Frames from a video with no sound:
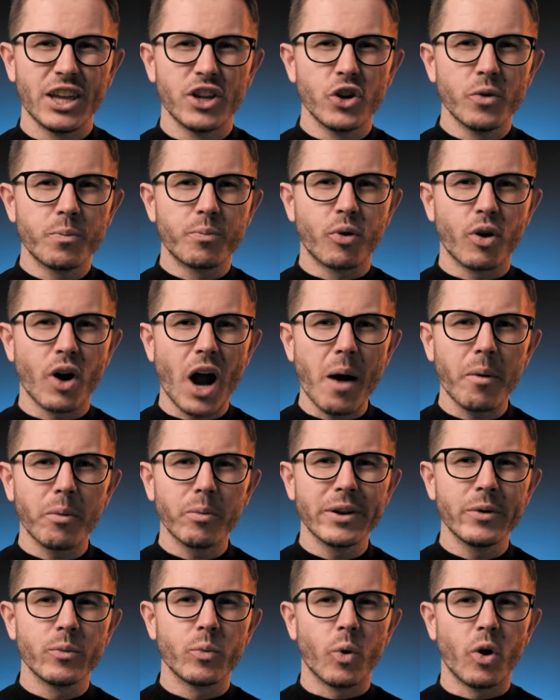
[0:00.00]
you
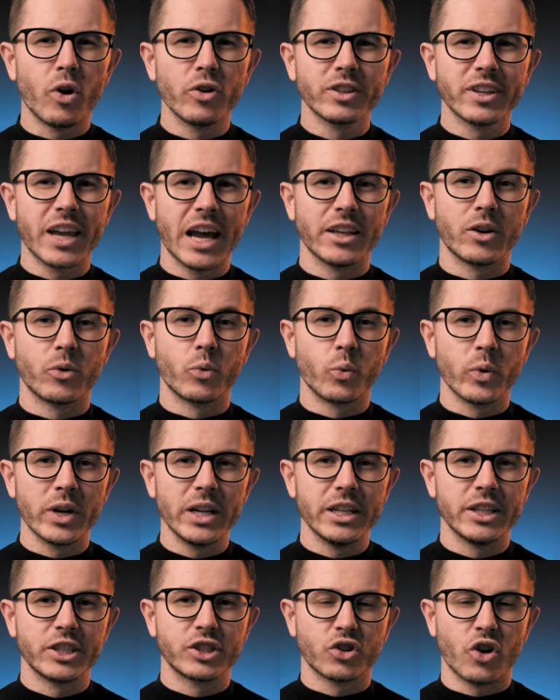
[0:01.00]
probably won't get a
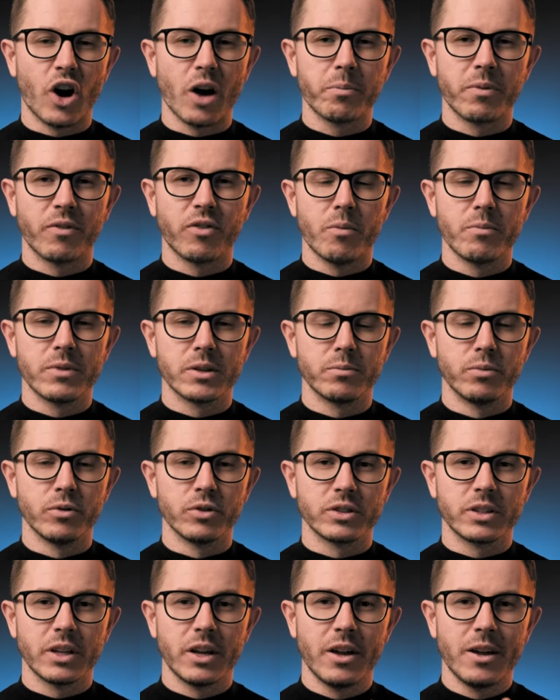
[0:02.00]
really strong performance
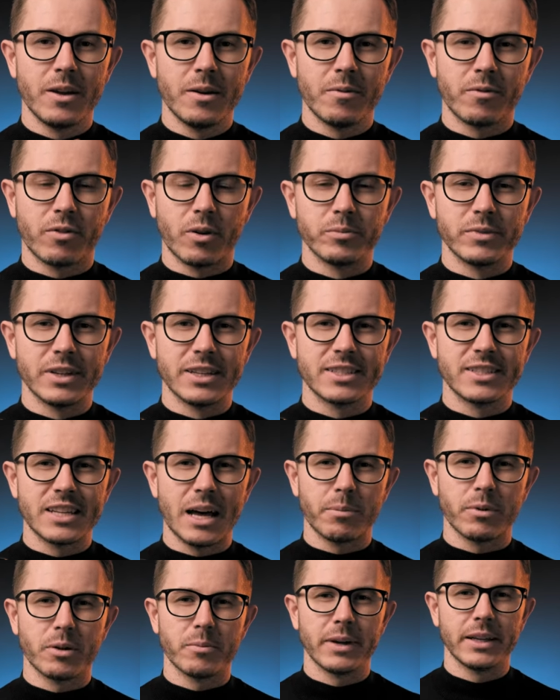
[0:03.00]
boost from this
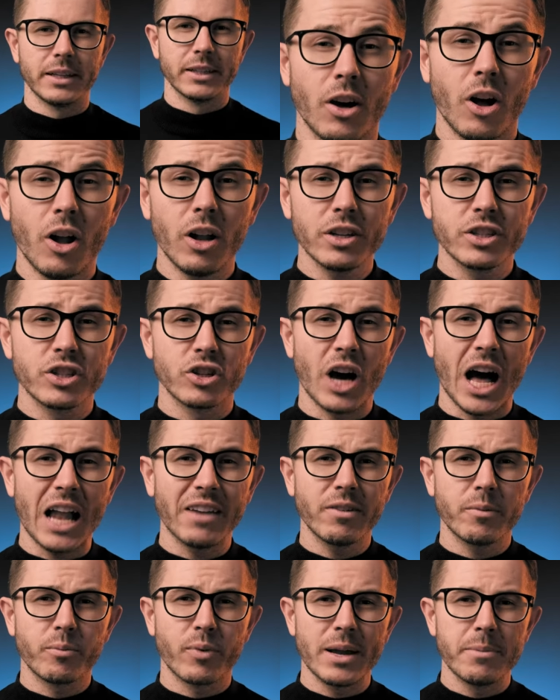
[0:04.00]
supplement. Also,
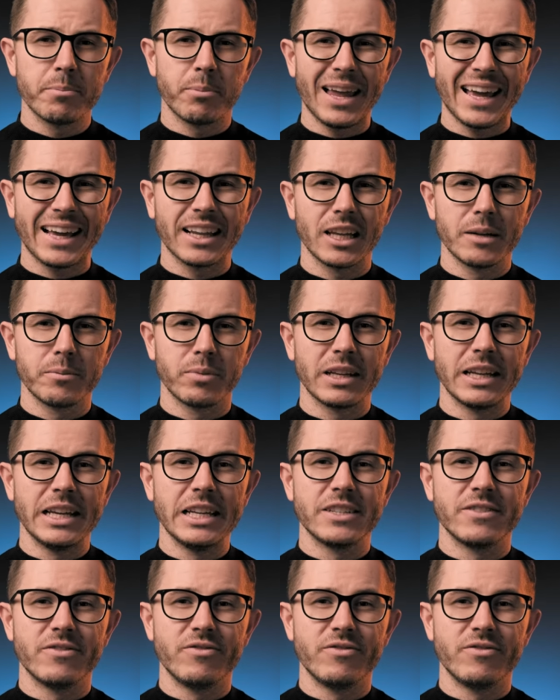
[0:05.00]
Alpha Brain Black Label is